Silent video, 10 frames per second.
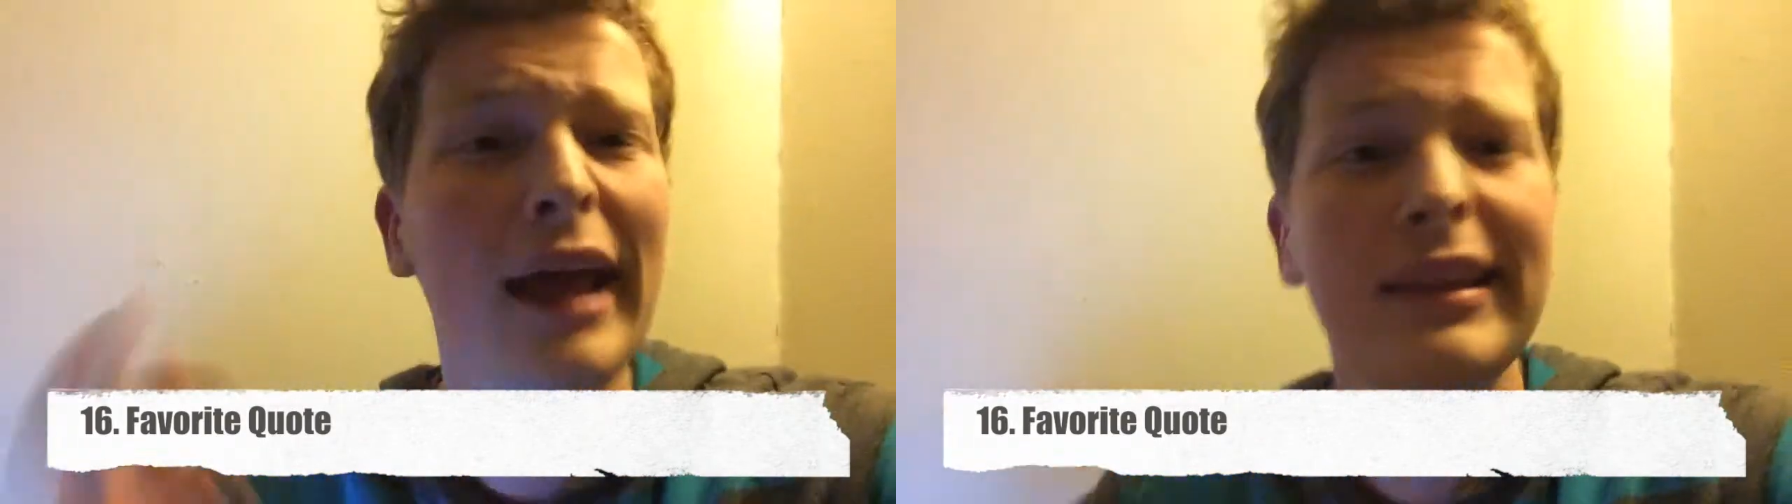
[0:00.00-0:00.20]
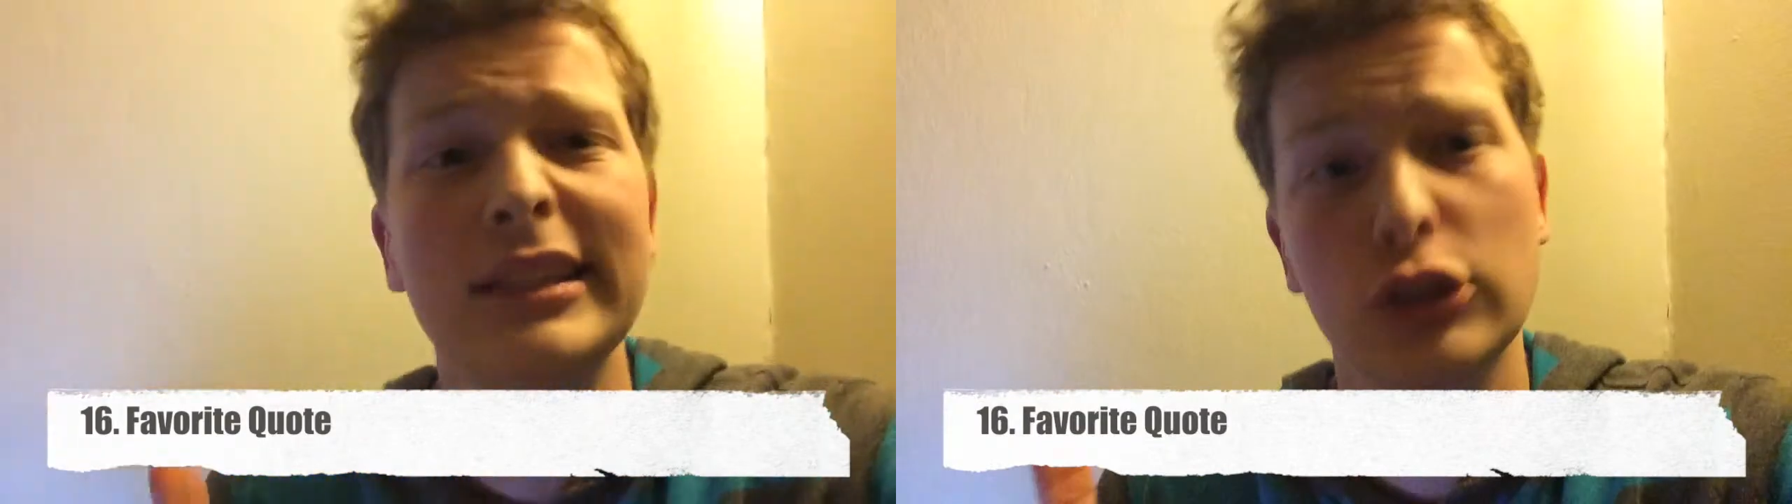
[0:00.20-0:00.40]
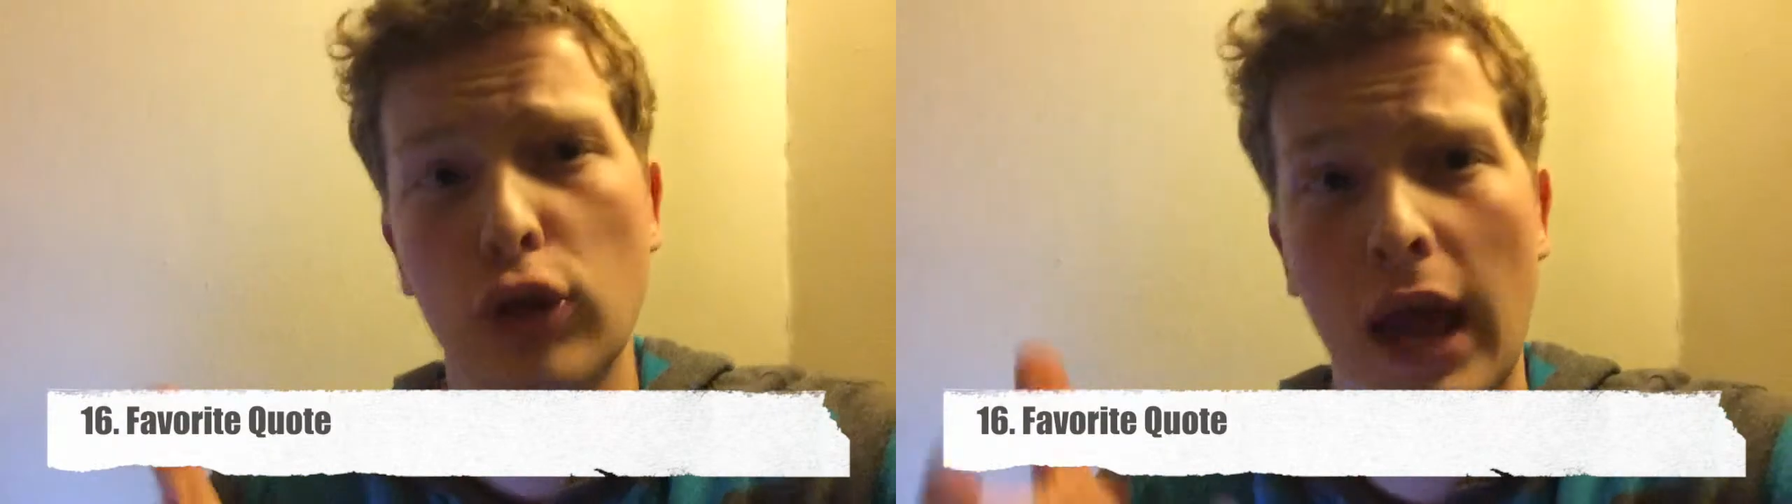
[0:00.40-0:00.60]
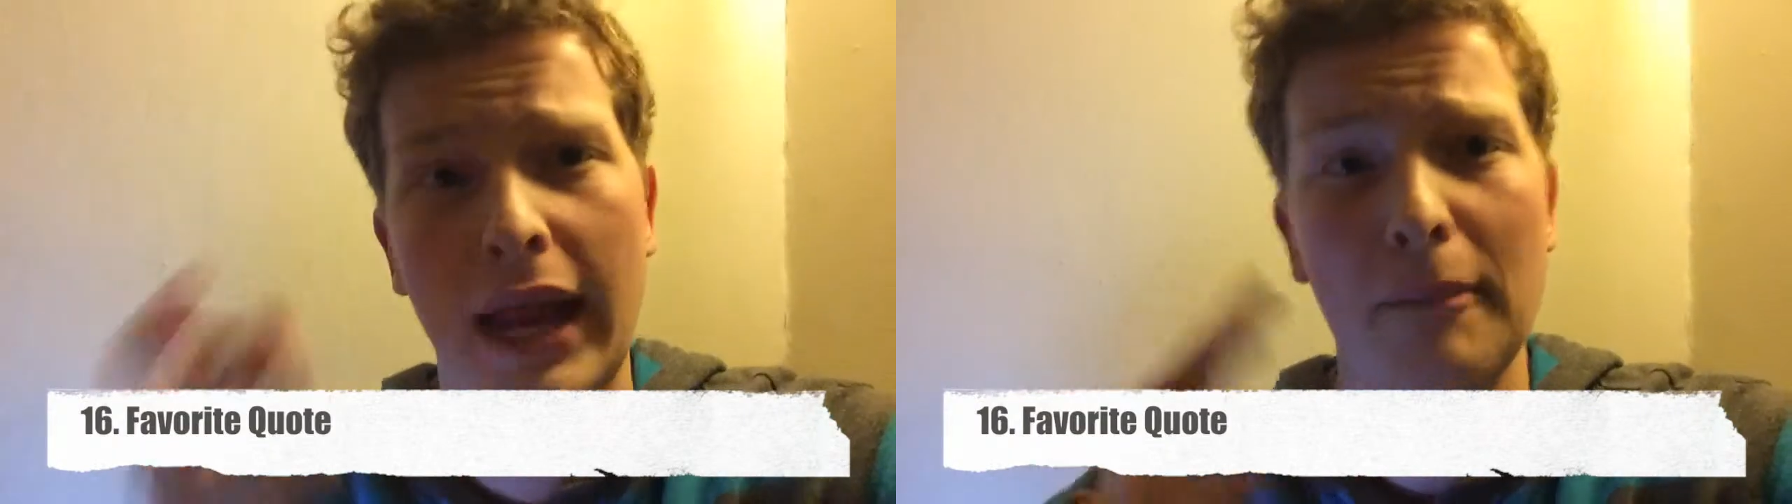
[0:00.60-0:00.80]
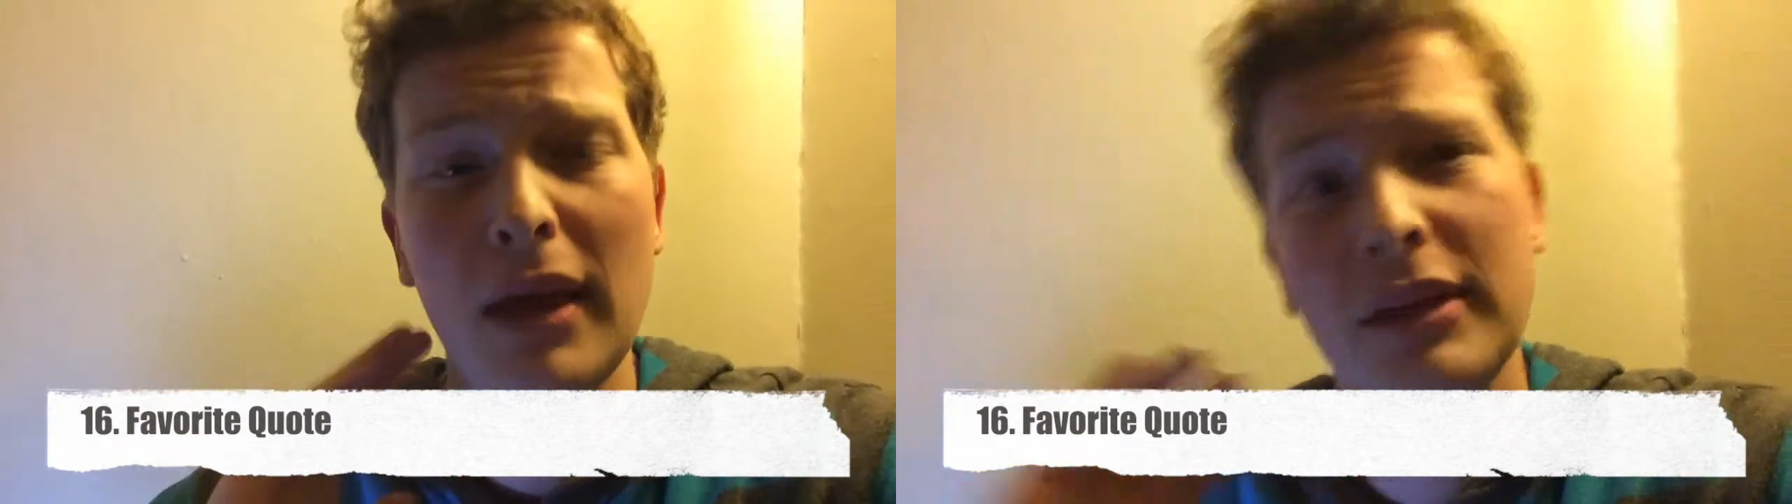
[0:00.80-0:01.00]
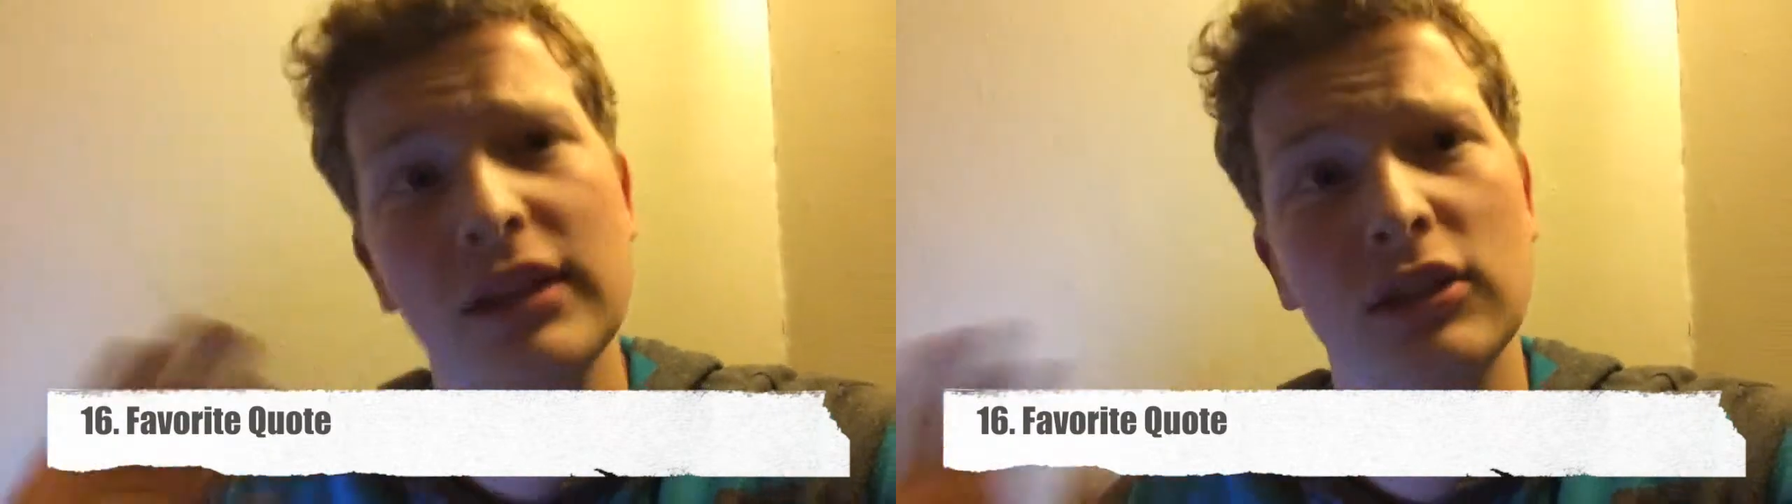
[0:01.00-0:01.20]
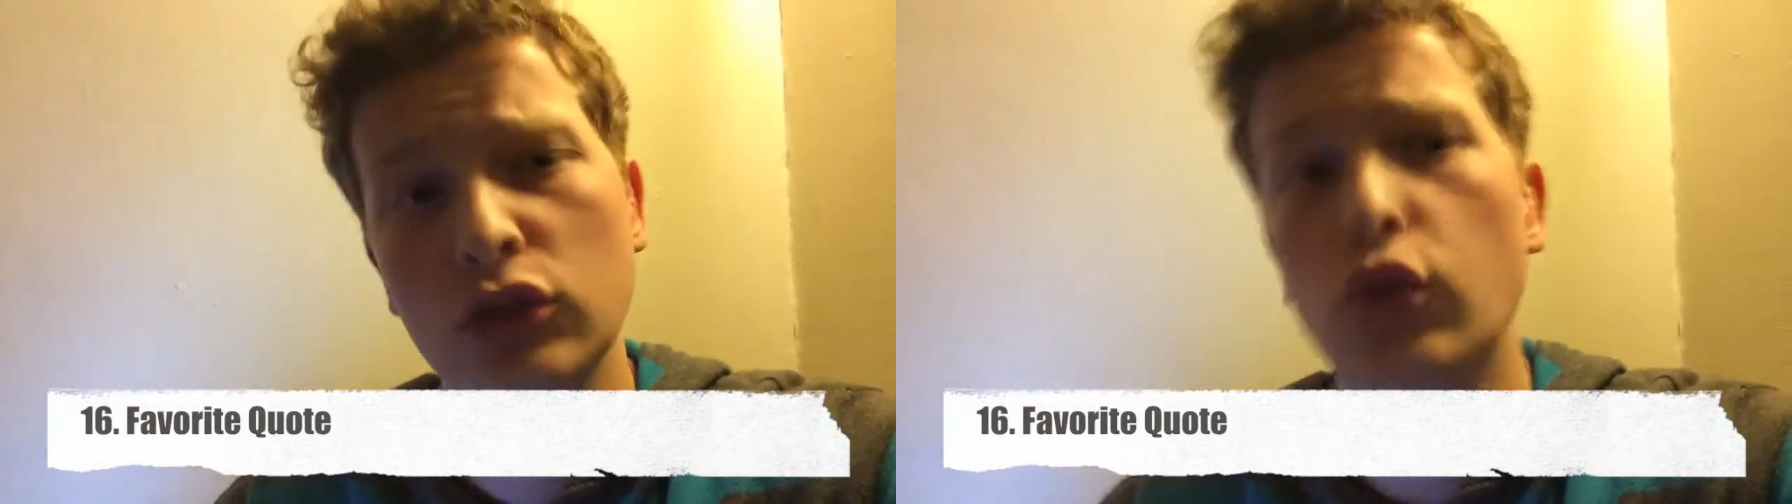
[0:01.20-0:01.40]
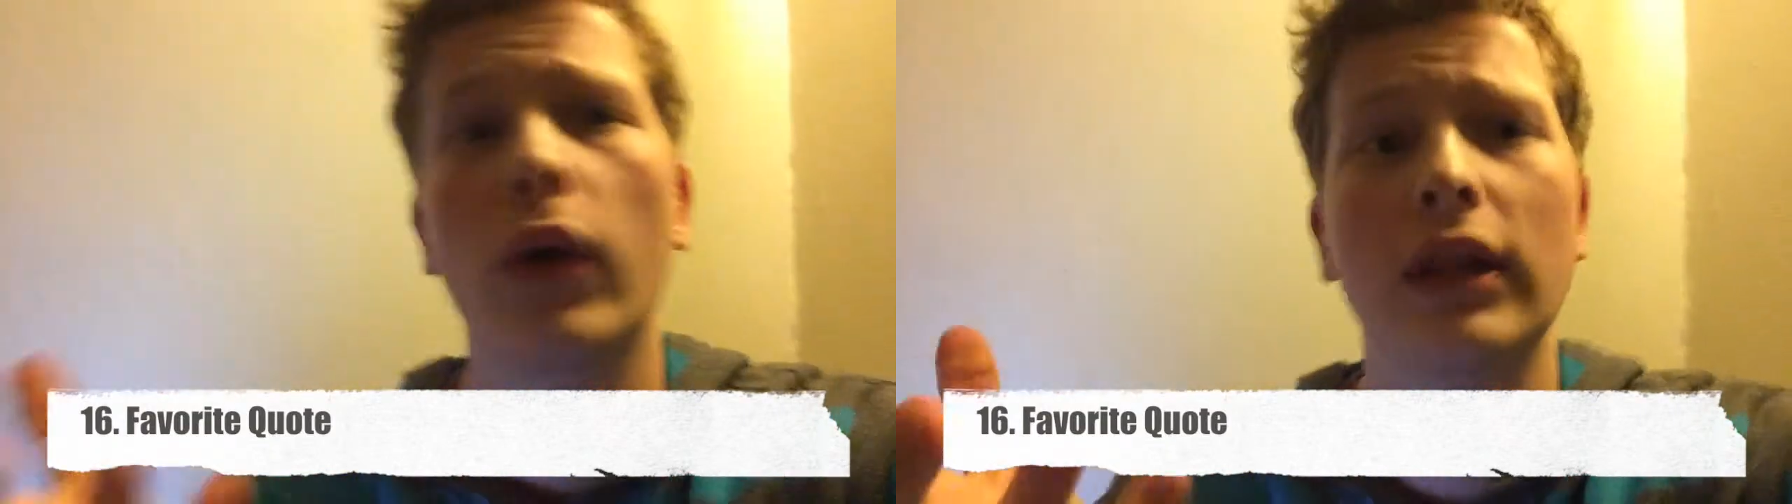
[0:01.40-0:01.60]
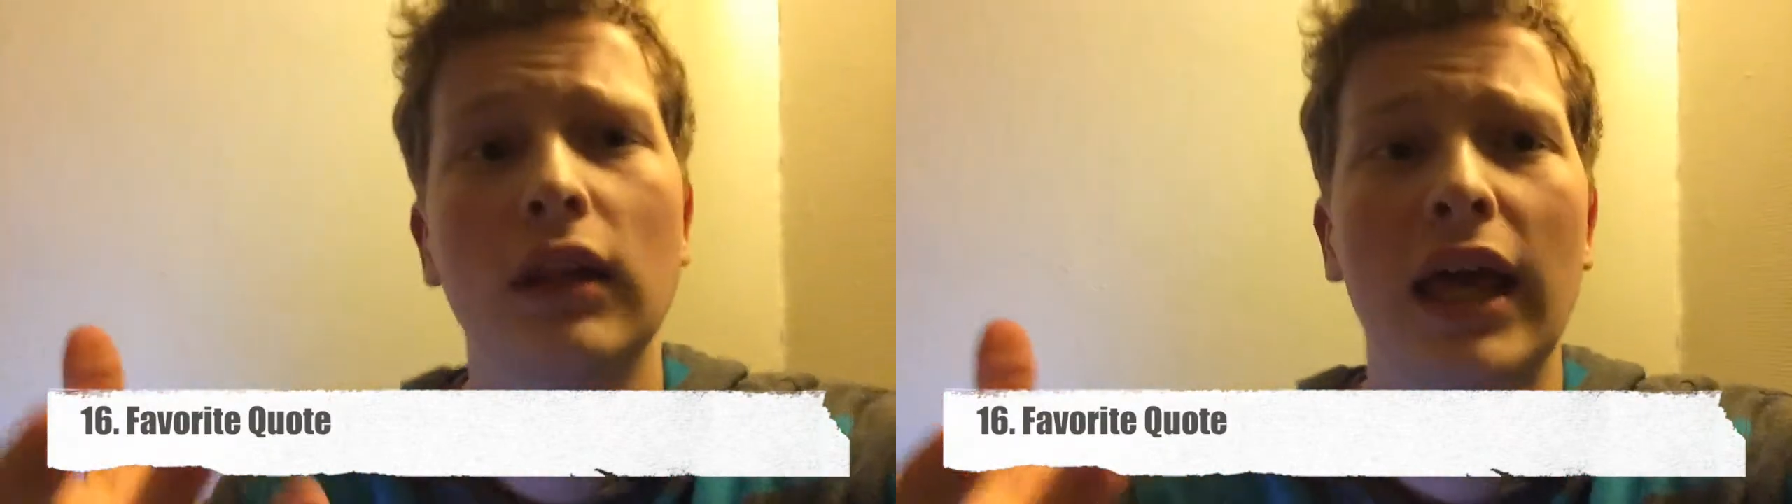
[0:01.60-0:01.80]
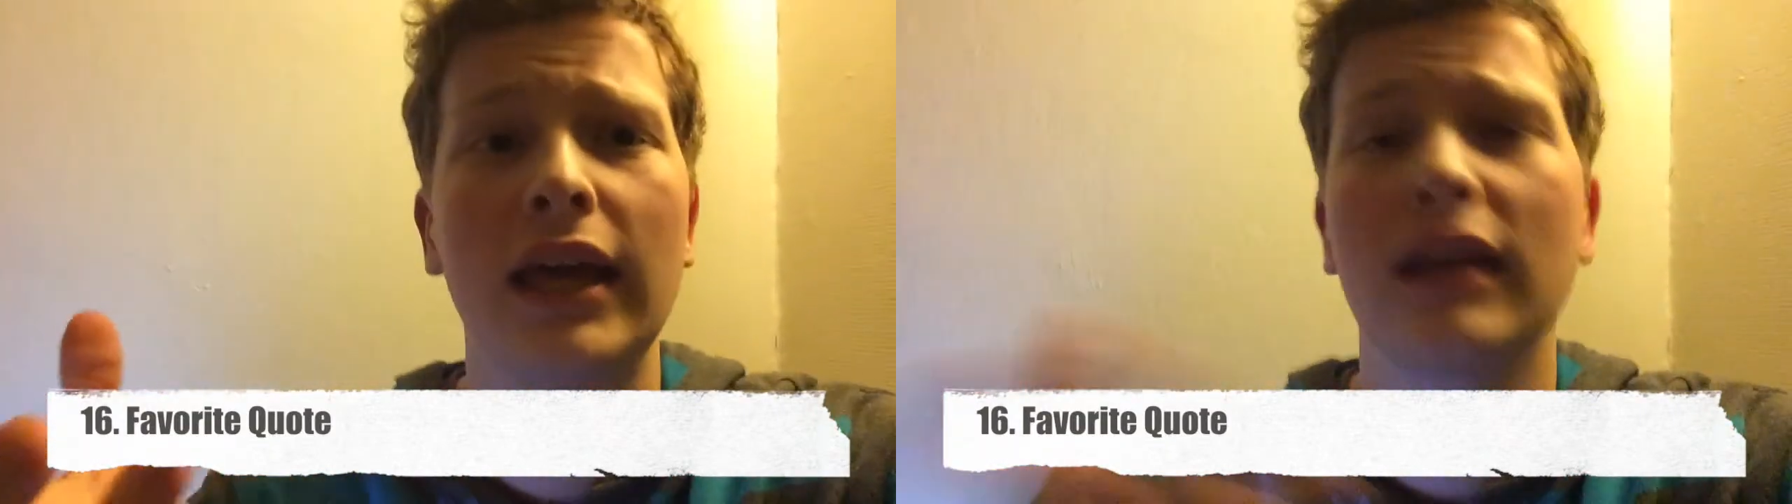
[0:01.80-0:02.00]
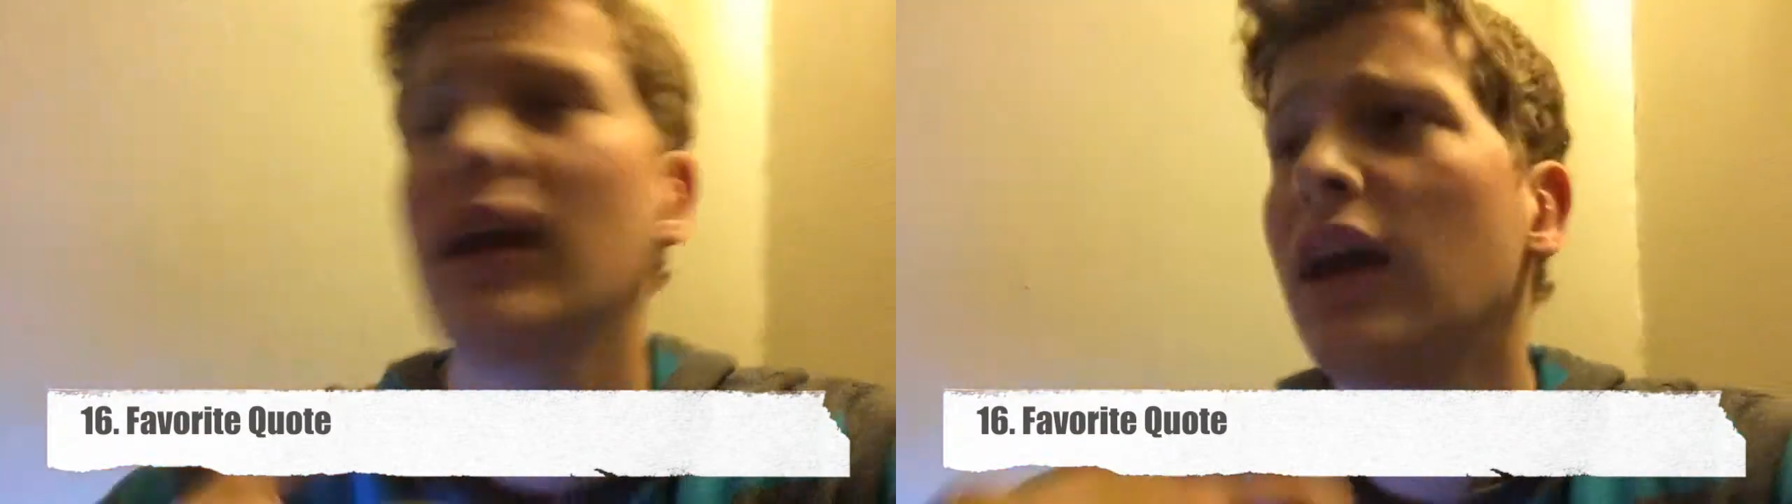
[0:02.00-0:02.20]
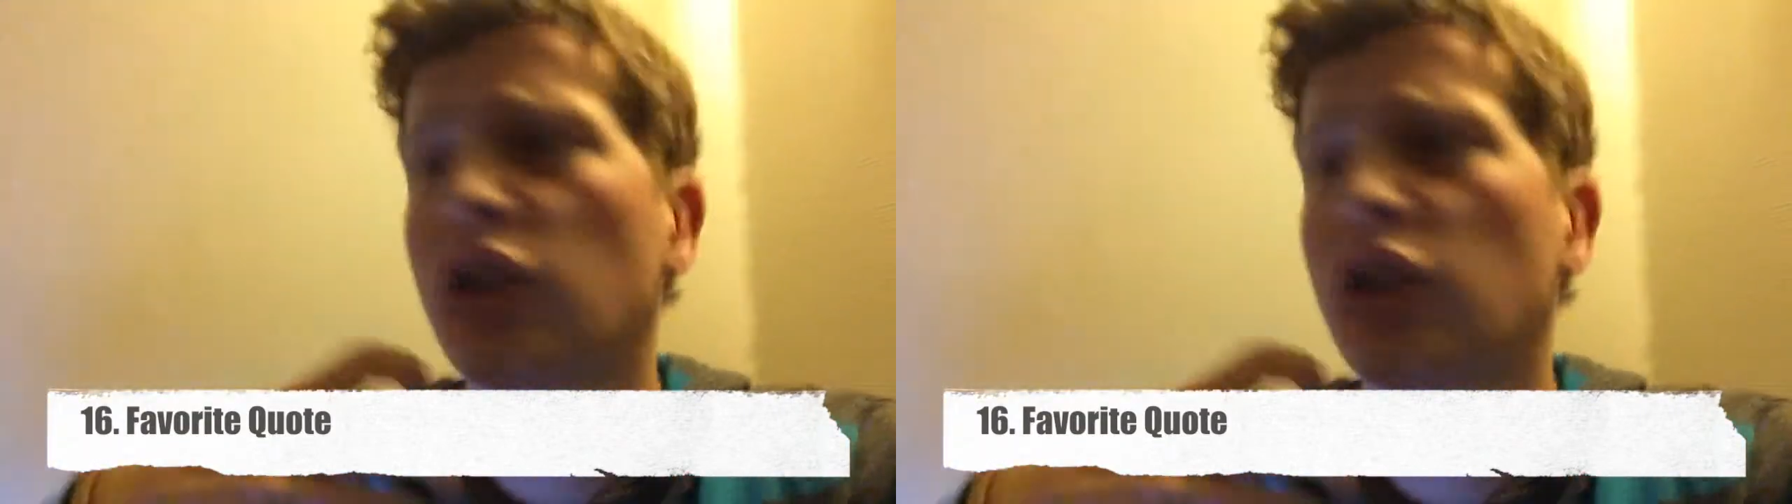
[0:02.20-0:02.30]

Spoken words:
at least try it and maybe enjoy the like it,